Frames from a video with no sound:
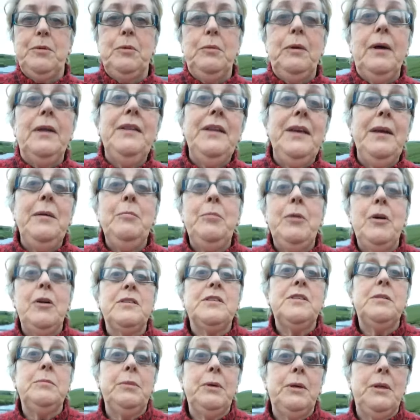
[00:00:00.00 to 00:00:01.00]
Well, the
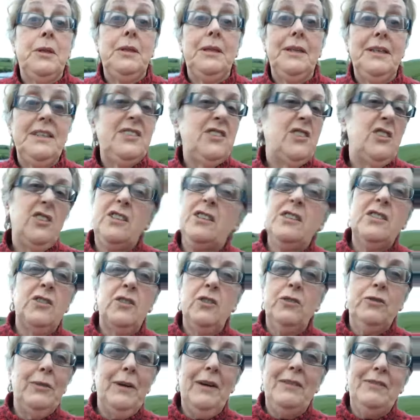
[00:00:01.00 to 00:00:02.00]
impossible is just the
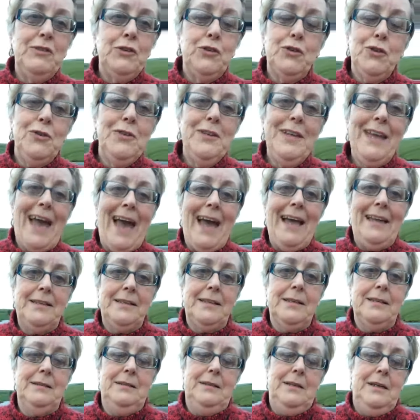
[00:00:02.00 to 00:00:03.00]
stuff we haven't done
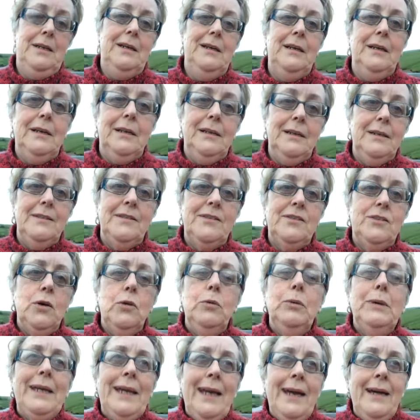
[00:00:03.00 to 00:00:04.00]
yet. So
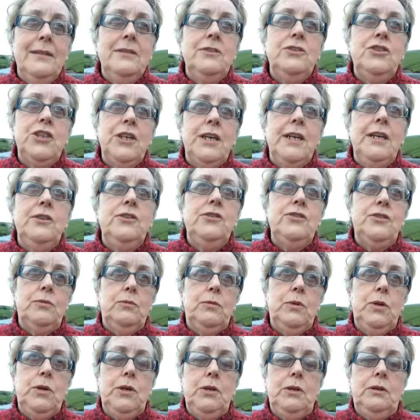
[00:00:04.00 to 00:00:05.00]
we can change the
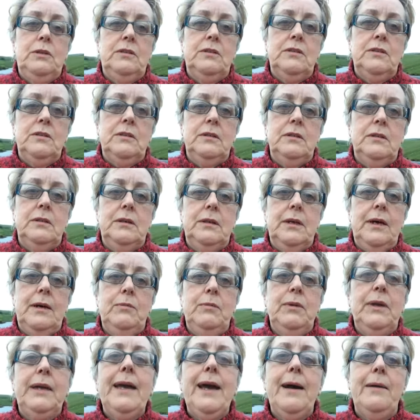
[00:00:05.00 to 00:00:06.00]
world and
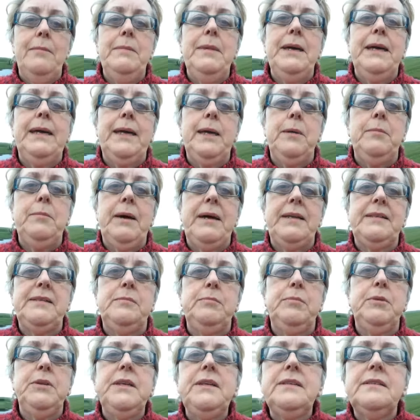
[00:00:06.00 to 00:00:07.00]
we can make it better,
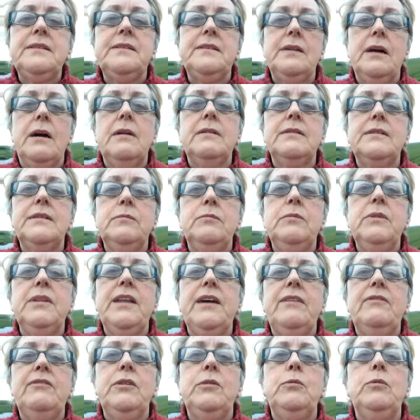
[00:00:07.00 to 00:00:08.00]
but it's starting with
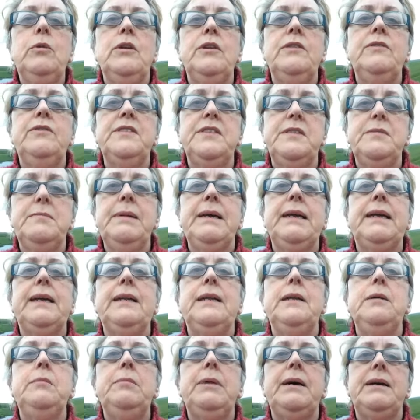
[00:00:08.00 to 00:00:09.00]
every one of us
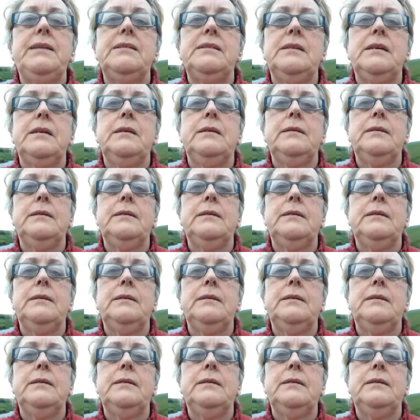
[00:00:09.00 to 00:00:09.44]
making it better.